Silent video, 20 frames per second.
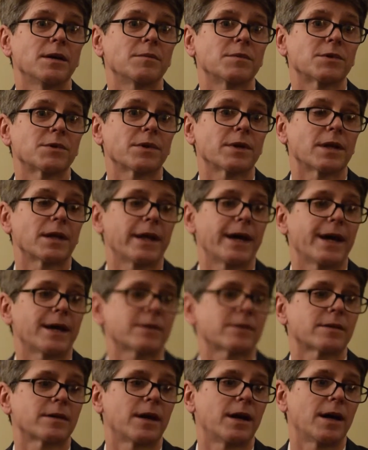So the
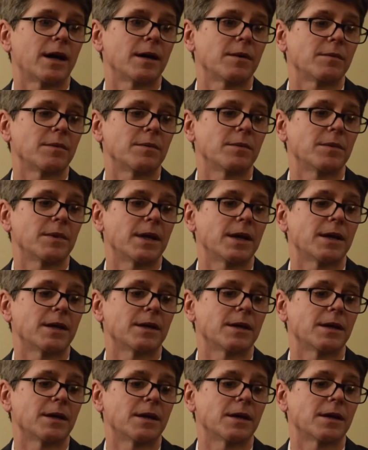last time
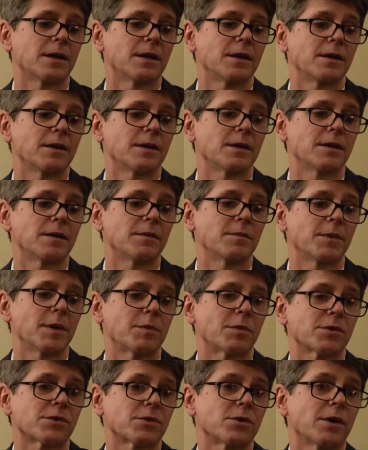that
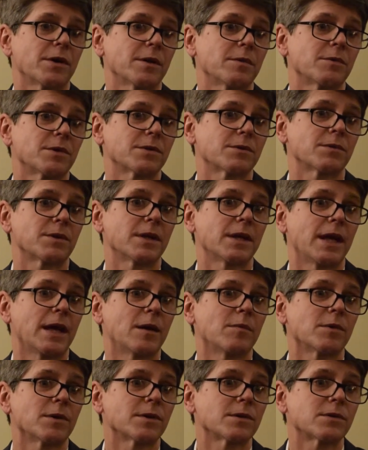people saw them was when the
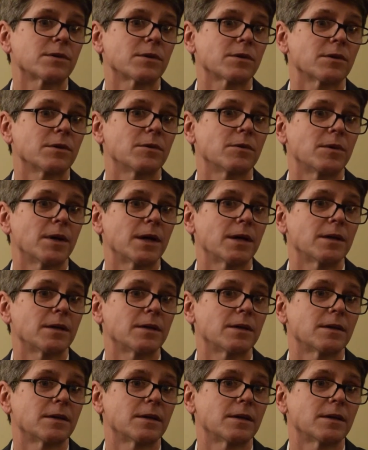ambulance took you away,